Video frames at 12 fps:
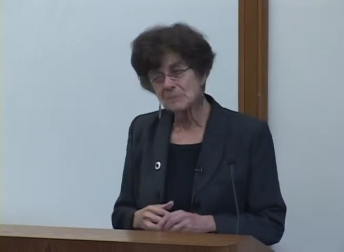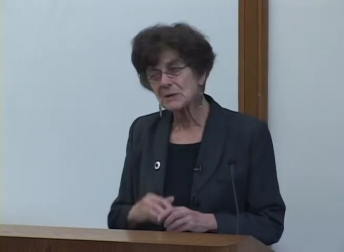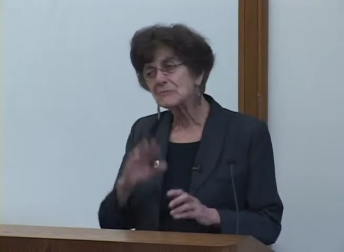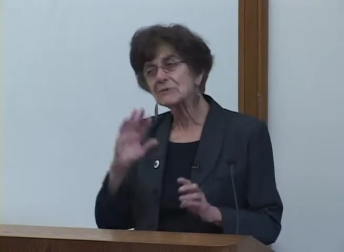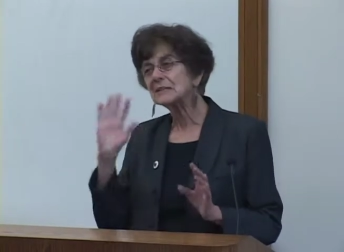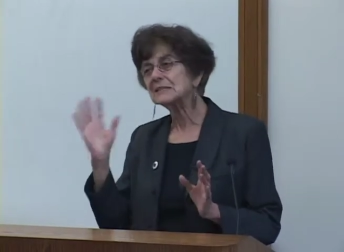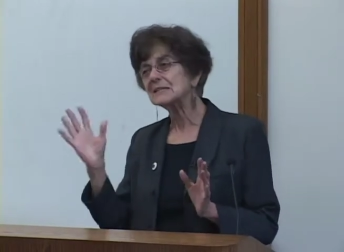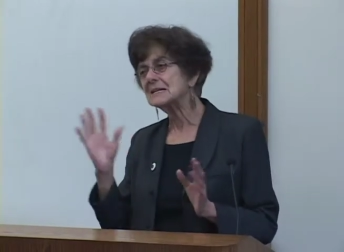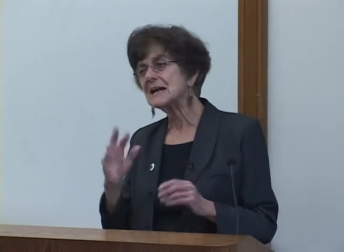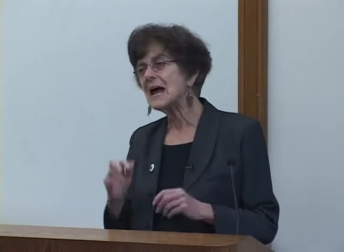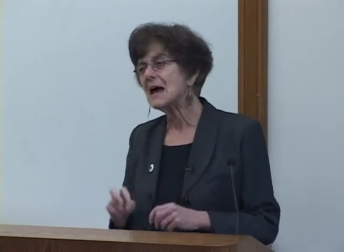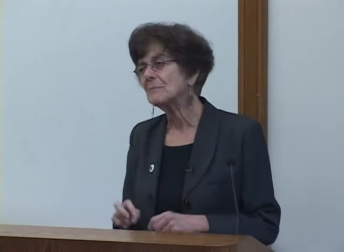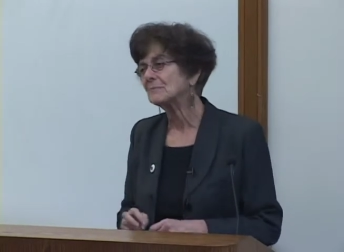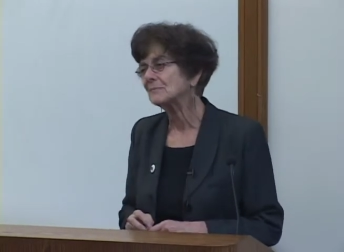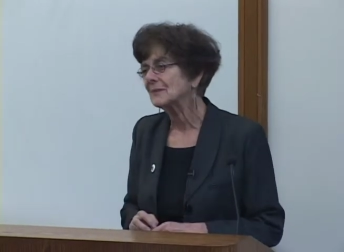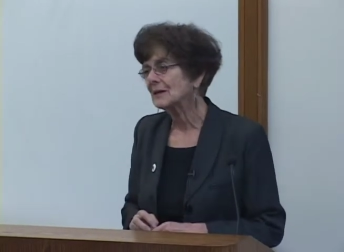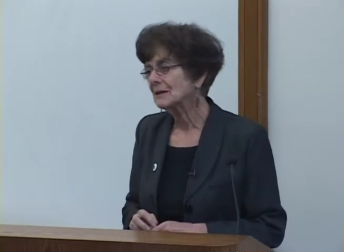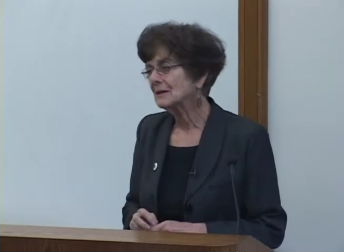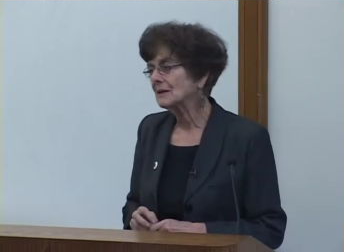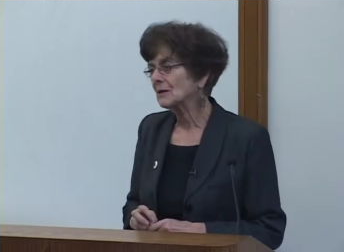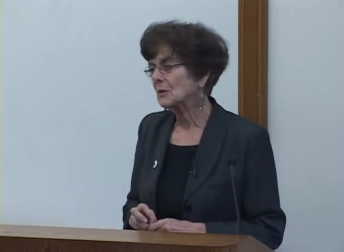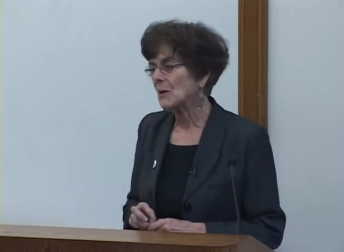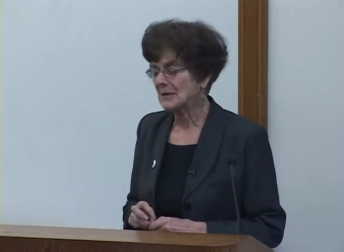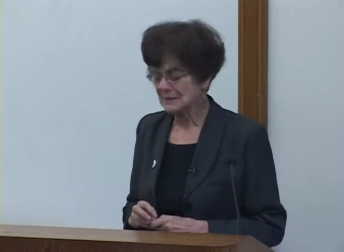But it really didn't happen
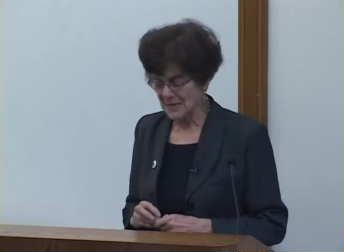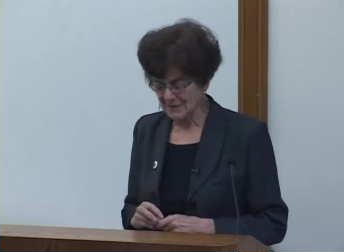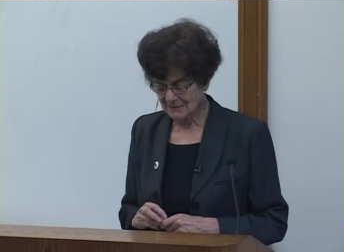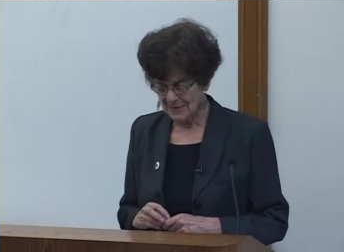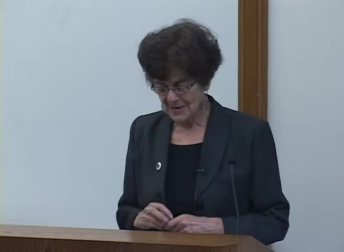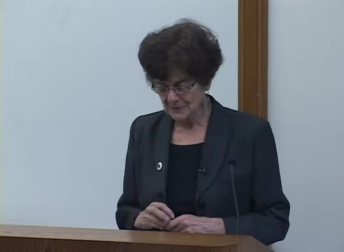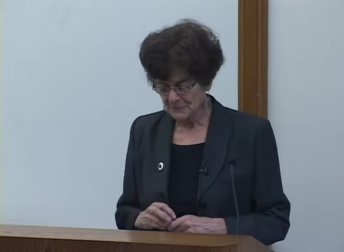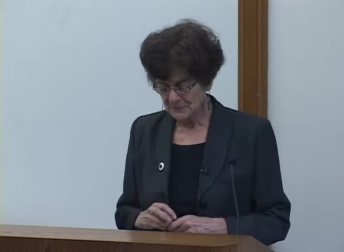quite like that.